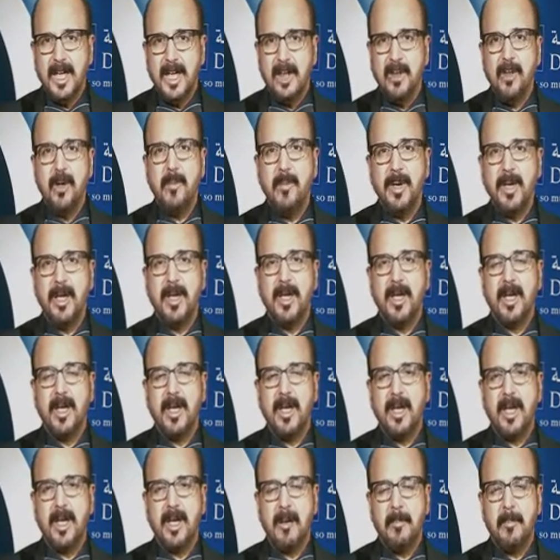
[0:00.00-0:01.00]
economic
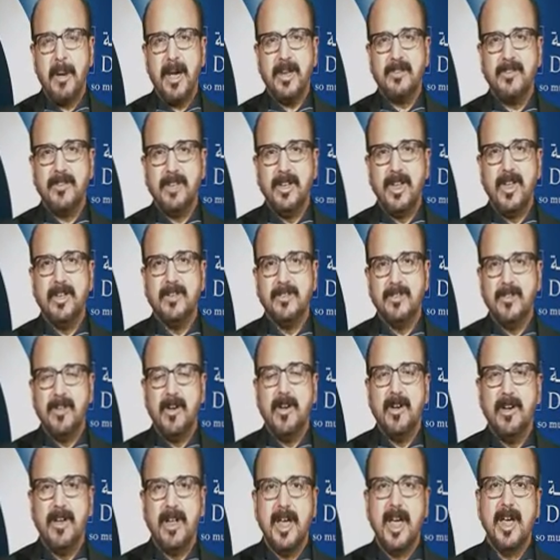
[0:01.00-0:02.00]
capacity
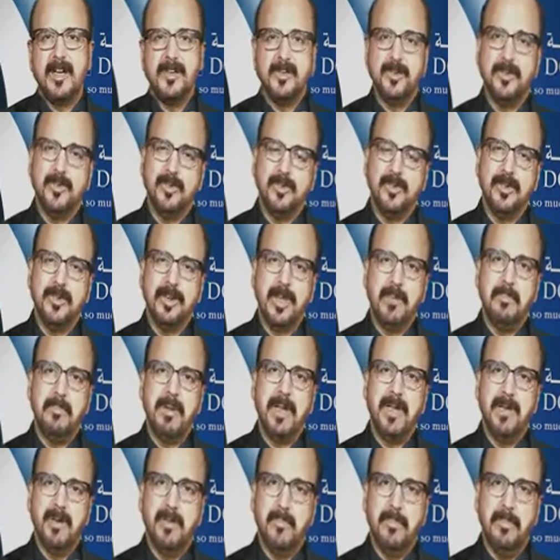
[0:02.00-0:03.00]
is not there to
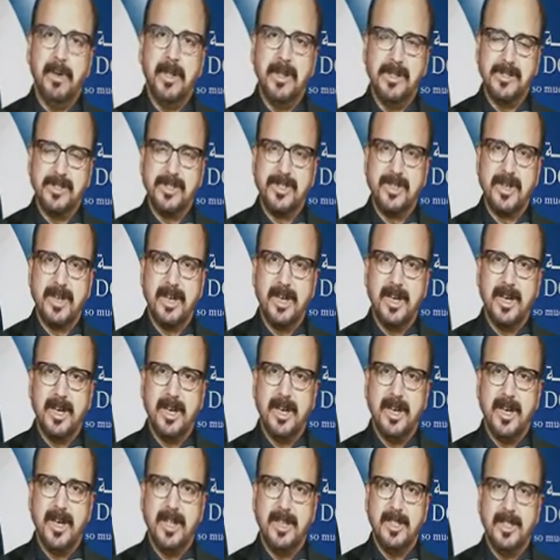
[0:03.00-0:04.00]
repay your bills,
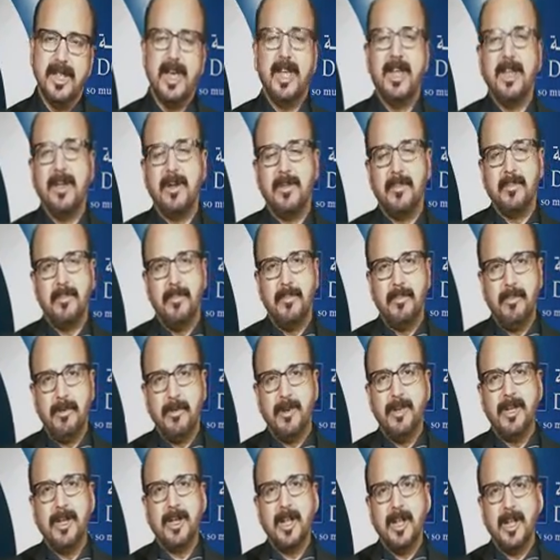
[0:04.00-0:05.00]
then
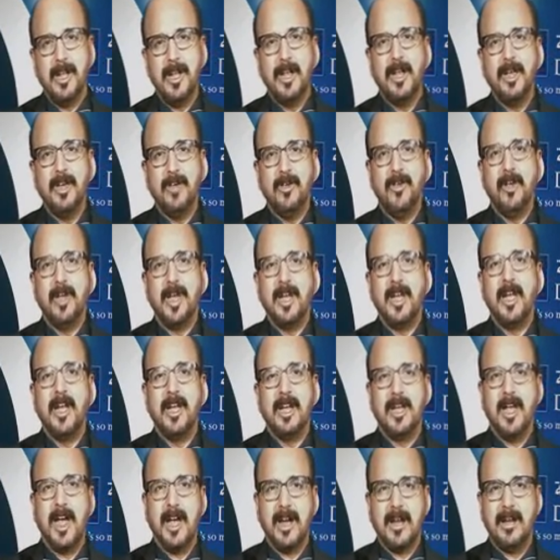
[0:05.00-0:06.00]
politically you
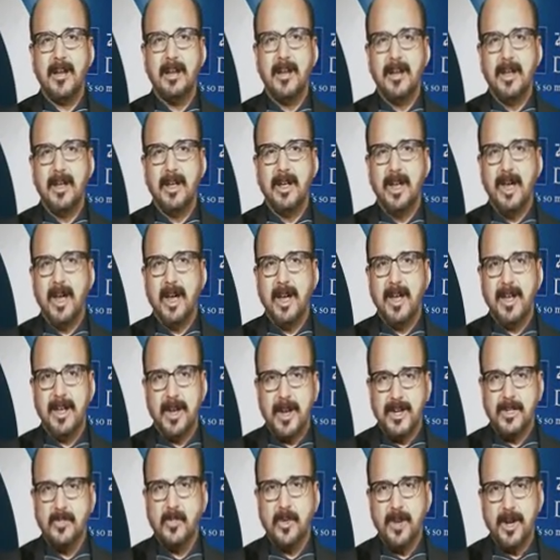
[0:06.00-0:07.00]
get entangled.
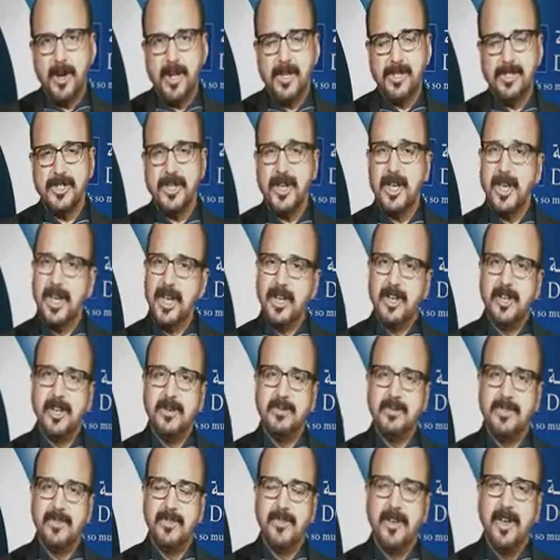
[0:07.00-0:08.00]
And that's what it is.
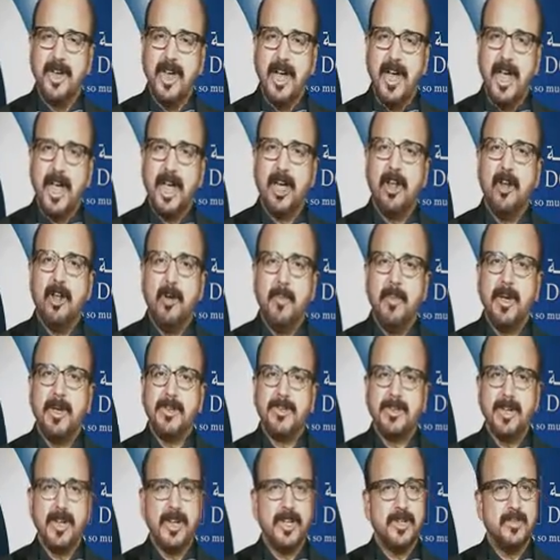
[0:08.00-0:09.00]
In terms of
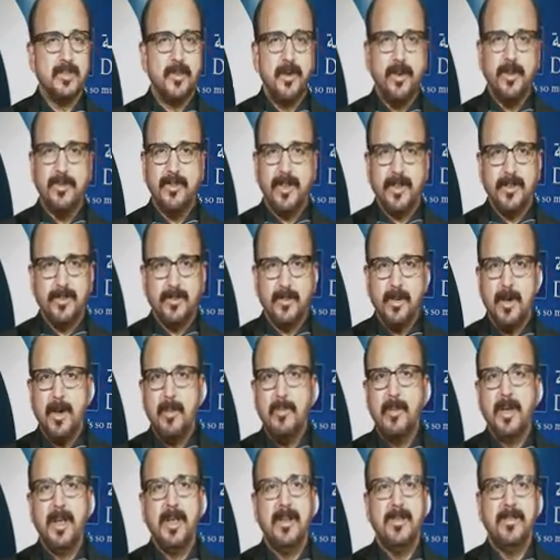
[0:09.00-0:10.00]
economics, it is producing
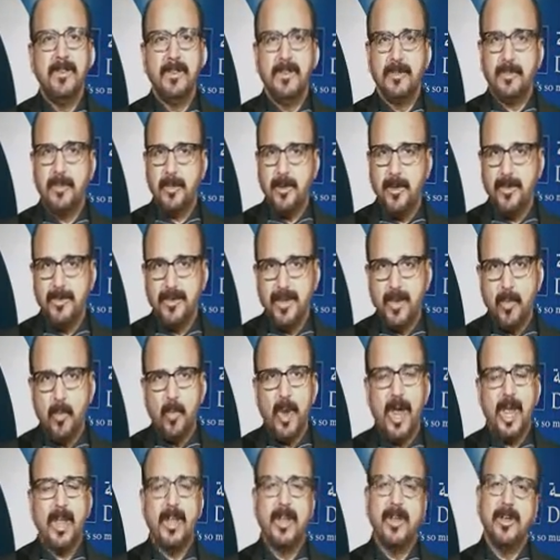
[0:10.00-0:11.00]
soybeans, it's
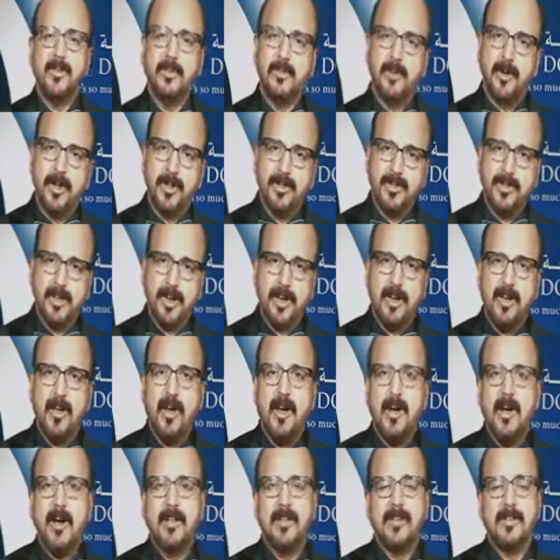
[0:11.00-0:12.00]
producing wheat, it's producing
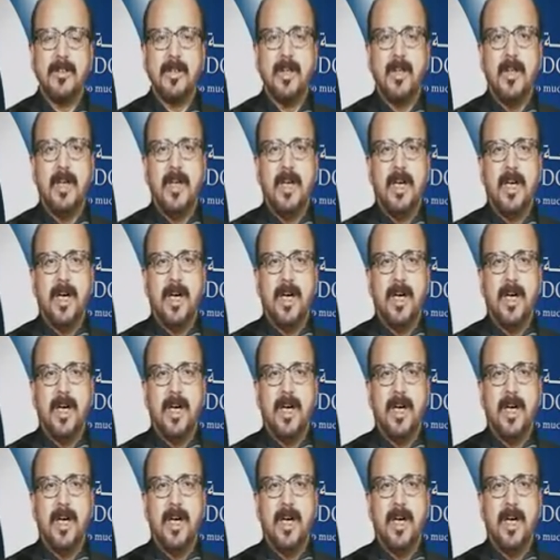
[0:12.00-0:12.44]
corn.